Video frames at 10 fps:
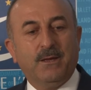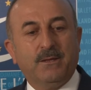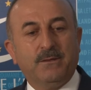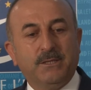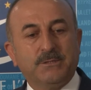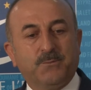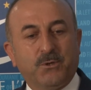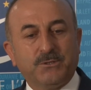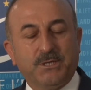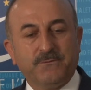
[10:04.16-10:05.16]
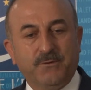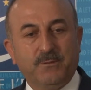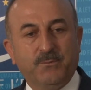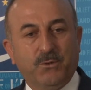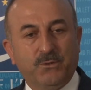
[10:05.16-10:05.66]
uh, this process will
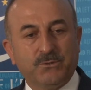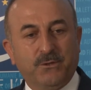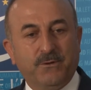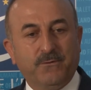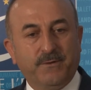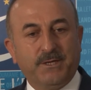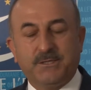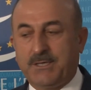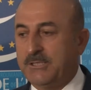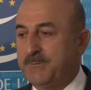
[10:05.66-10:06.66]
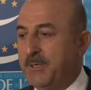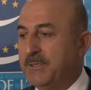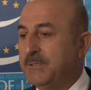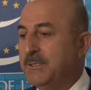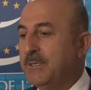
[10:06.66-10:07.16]
be also very
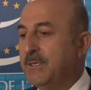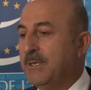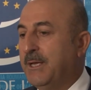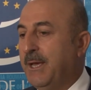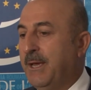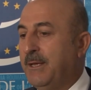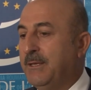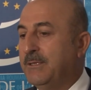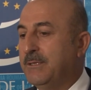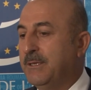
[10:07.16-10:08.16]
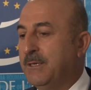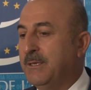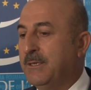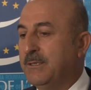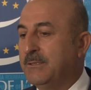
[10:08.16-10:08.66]
transparent and
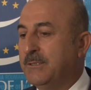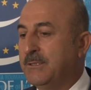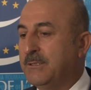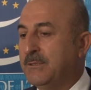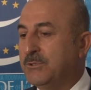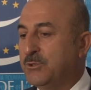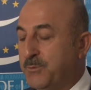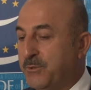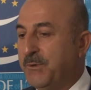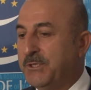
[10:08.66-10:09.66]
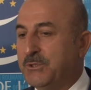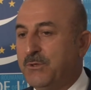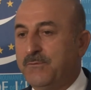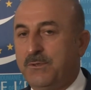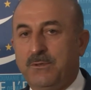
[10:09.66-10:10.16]
uh, the supervision
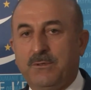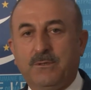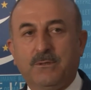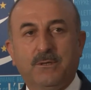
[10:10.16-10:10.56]
of the